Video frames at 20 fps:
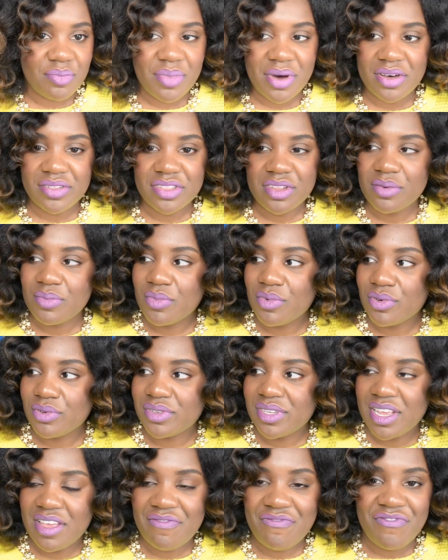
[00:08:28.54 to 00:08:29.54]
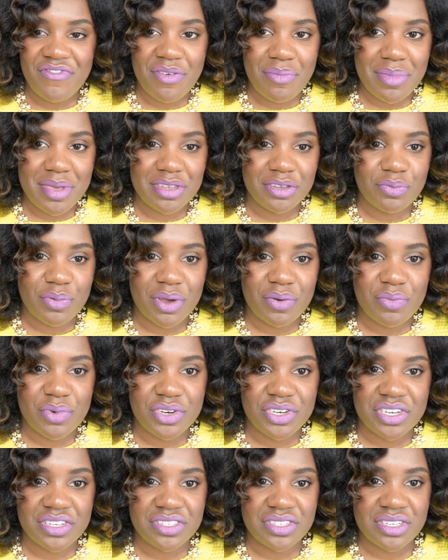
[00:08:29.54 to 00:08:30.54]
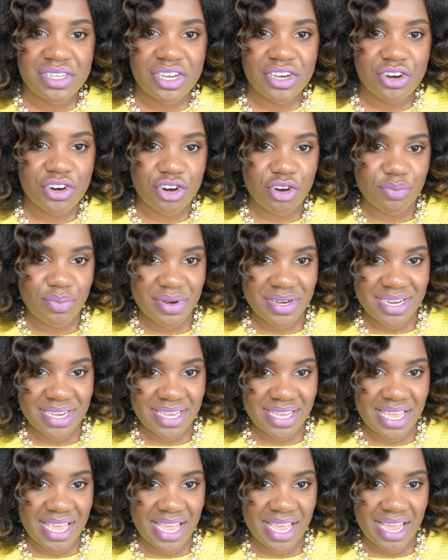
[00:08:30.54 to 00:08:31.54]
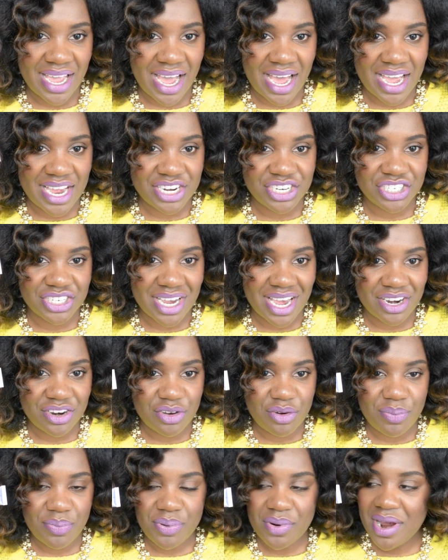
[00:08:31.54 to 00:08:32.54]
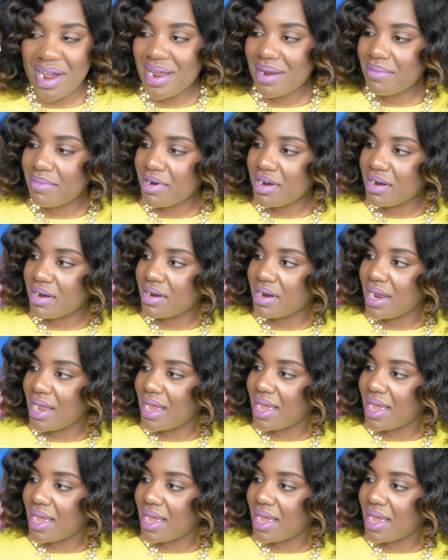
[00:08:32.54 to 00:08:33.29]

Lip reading: about the most infamous one, which is the Urban Decay eyeshadow primer,